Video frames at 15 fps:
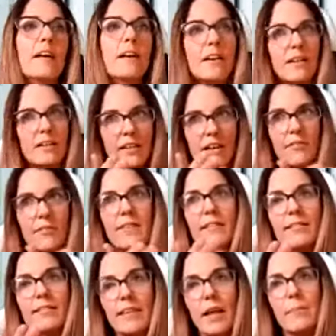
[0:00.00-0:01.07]
give the
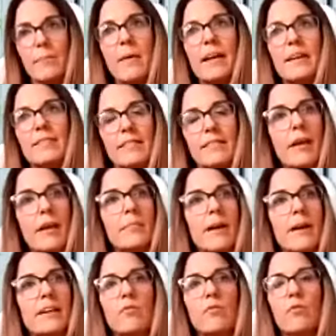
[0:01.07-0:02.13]
step by step,
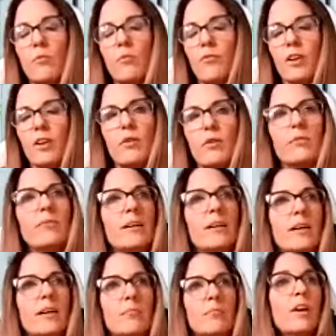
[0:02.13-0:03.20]
and he will feel
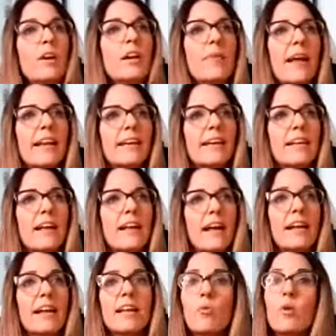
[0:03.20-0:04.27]
motivated
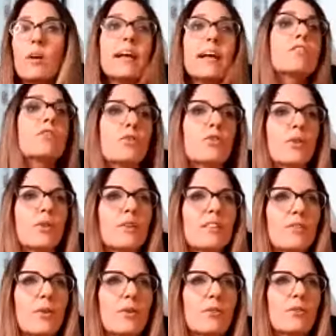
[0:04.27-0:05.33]
and he will get you to the
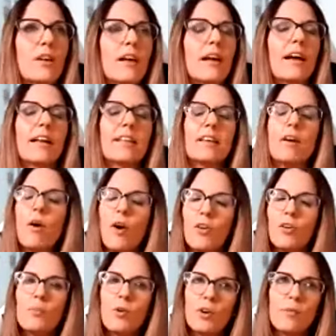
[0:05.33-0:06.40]
results. And there are
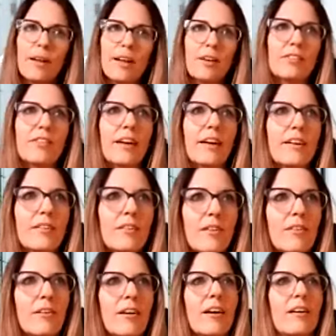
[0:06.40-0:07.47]
other motivators that
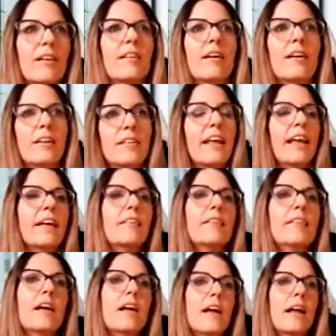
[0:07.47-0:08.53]
are there,
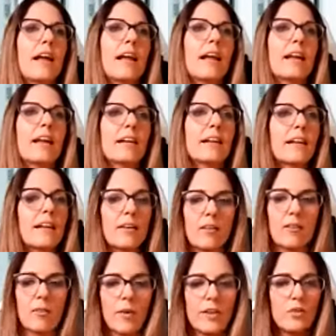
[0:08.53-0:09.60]
and
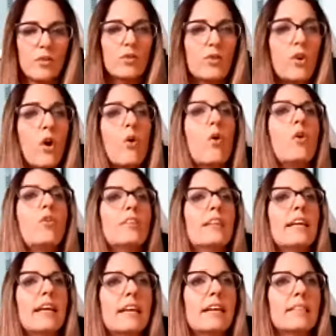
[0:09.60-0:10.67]
when you know all
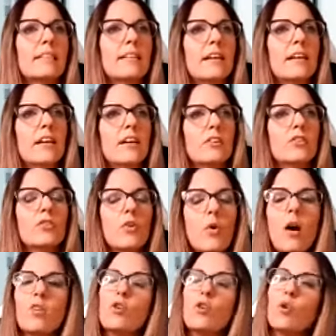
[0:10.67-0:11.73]
these, you know
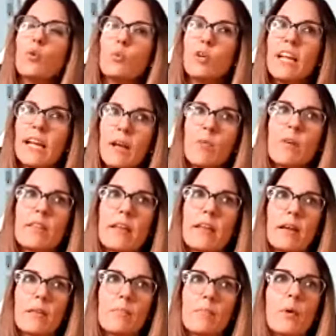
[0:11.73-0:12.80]
how to communicate with
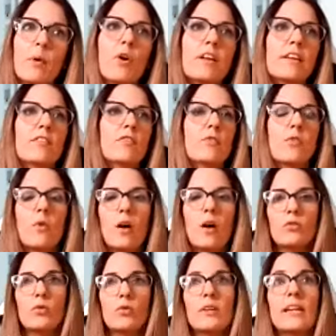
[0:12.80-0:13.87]
the employees, you know how
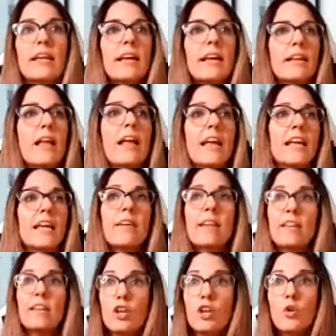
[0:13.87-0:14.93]
to lead,
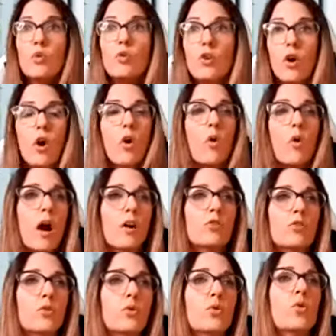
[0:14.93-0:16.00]
even you know how
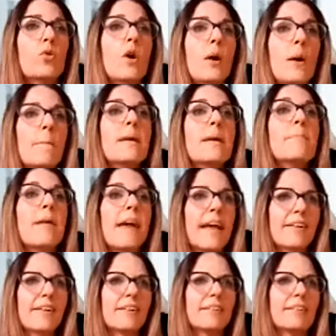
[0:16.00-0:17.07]
to be
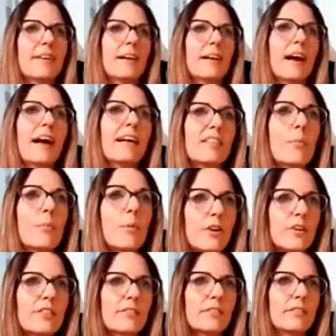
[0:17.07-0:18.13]
better as a
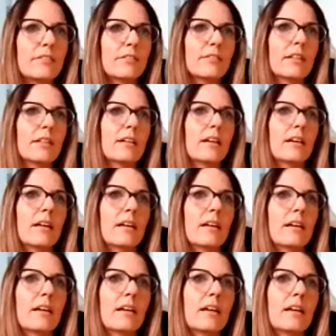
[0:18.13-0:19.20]
person
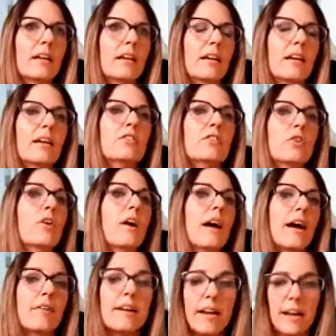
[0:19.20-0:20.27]
in your
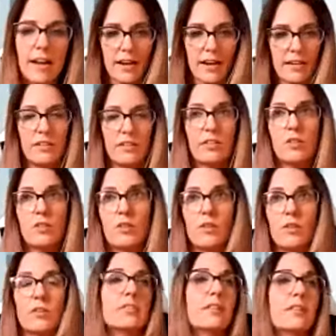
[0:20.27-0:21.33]
area and in your
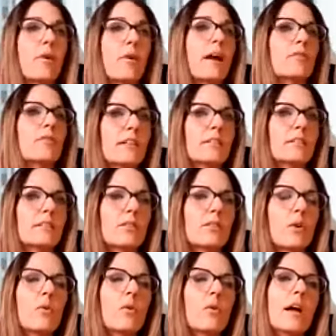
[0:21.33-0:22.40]
surroundings.
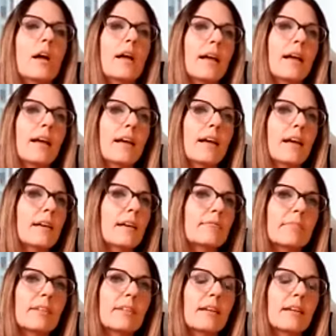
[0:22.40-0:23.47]
So
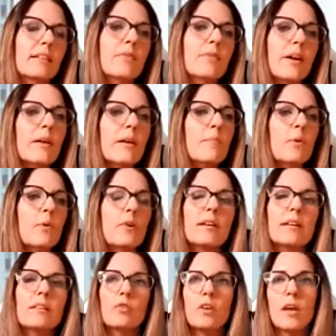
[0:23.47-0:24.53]
it's very
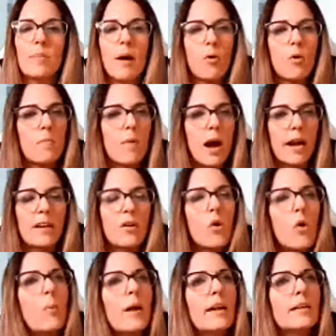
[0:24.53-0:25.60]
important to keep our mind
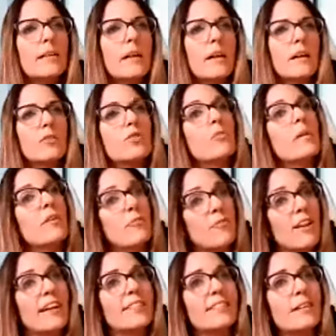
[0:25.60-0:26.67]
open, to be
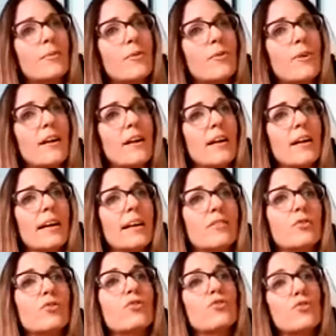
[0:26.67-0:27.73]
flexible, and
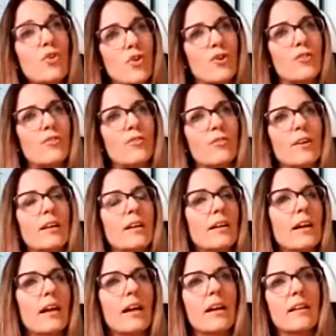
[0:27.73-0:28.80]
to serve.
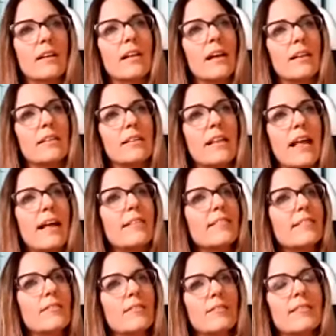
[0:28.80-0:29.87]
And
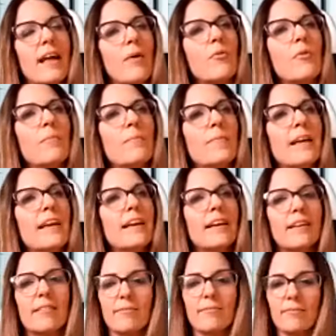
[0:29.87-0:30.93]
that will
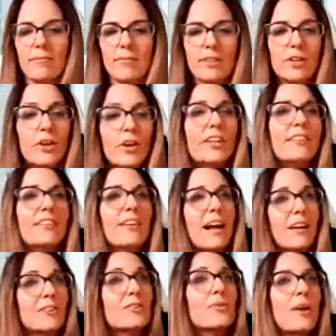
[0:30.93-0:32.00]
be good
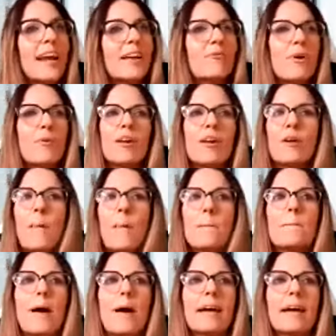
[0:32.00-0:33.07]
and great when we come
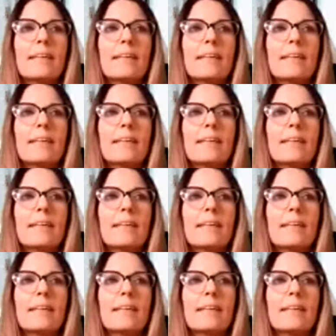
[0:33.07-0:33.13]
back